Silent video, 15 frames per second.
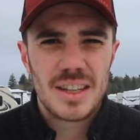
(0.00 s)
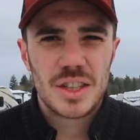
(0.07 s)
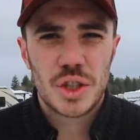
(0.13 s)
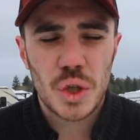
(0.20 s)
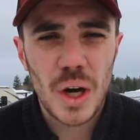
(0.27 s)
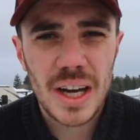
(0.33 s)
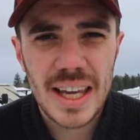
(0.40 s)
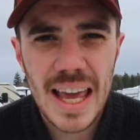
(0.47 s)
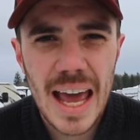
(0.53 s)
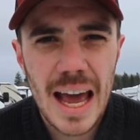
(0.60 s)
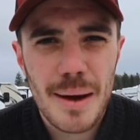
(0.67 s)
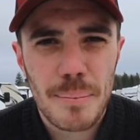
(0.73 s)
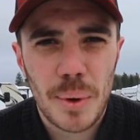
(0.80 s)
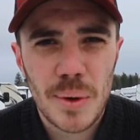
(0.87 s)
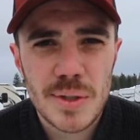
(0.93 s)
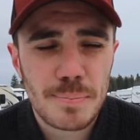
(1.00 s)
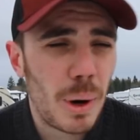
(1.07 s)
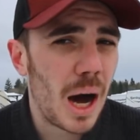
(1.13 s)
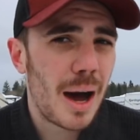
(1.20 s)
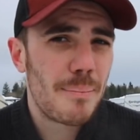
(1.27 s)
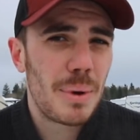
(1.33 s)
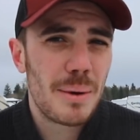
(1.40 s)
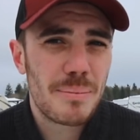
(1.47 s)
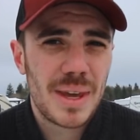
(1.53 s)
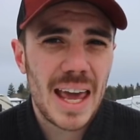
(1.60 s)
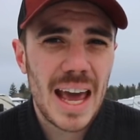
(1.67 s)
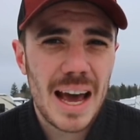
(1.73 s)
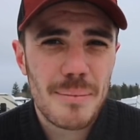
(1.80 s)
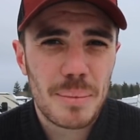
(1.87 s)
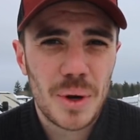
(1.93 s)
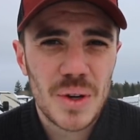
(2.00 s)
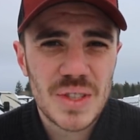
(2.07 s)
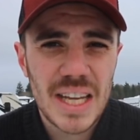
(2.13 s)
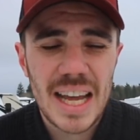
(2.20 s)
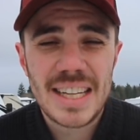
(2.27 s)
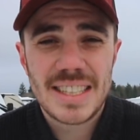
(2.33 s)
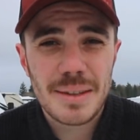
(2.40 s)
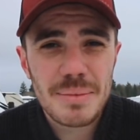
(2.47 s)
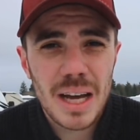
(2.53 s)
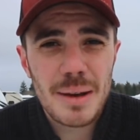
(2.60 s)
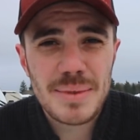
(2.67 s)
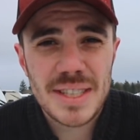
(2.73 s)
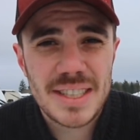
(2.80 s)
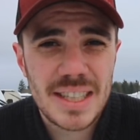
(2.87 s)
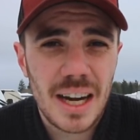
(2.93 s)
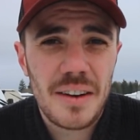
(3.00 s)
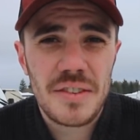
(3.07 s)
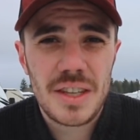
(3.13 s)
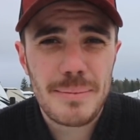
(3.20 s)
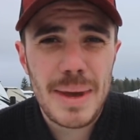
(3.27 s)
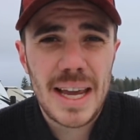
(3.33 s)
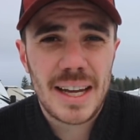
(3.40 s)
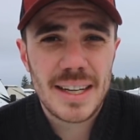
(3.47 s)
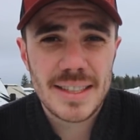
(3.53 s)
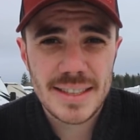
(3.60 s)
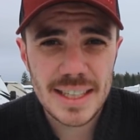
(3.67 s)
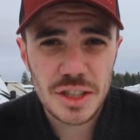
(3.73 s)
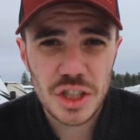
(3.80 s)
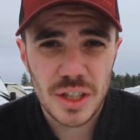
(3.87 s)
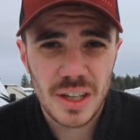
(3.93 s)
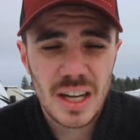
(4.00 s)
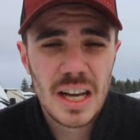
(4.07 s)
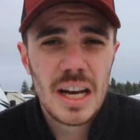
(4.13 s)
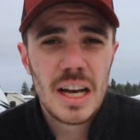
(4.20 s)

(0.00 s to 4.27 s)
truck campers, pop-up campers, and sometimes it's tough to make a decision.